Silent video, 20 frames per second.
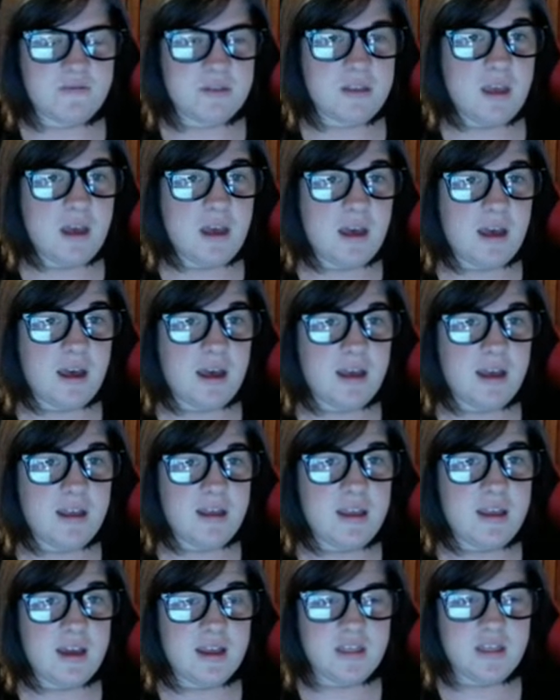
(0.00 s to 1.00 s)

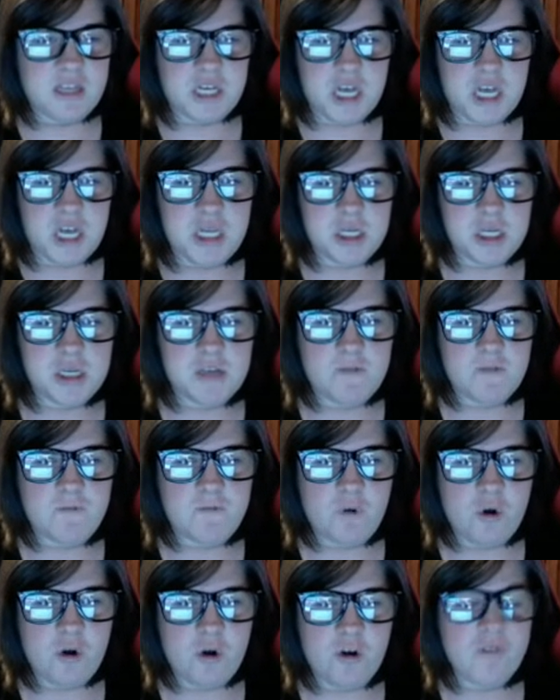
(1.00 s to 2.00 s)
the changes
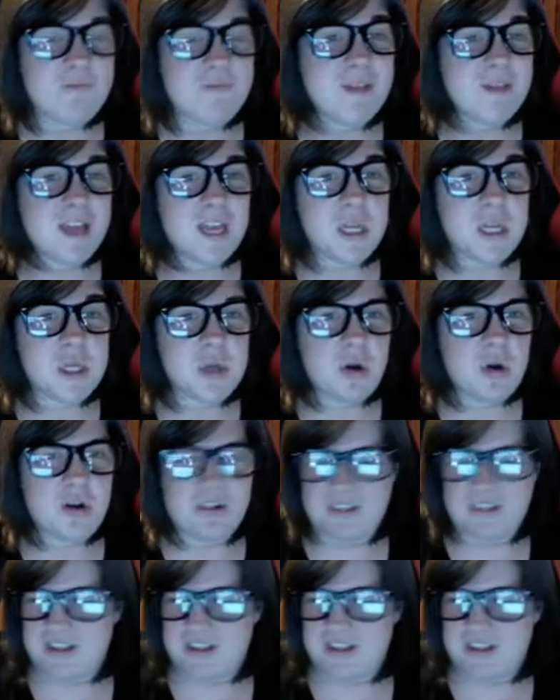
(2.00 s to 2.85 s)
for each turtle.